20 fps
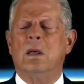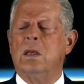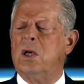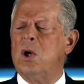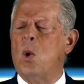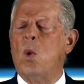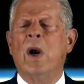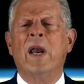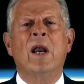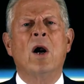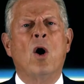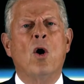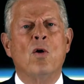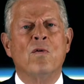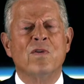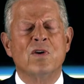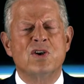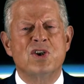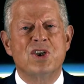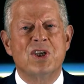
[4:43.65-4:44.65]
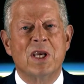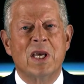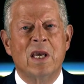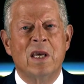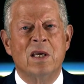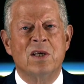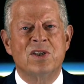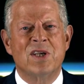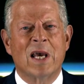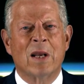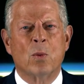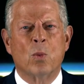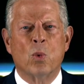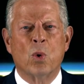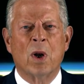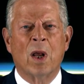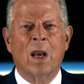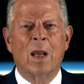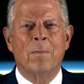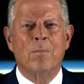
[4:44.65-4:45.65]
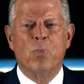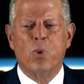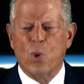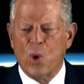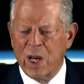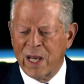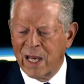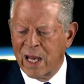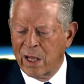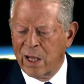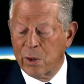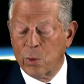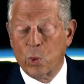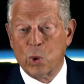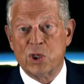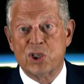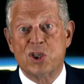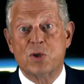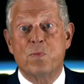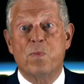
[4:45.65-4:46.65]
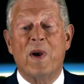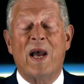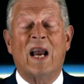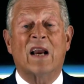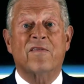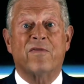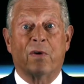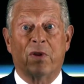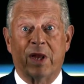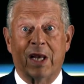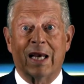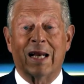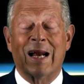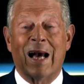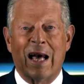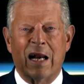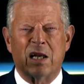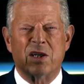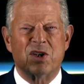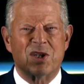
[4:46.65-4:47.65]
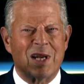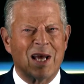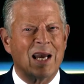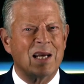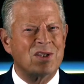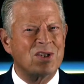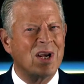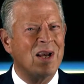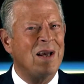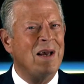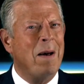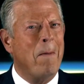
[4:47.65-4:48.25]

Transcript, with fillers: going overseas and really bringing respect for the United States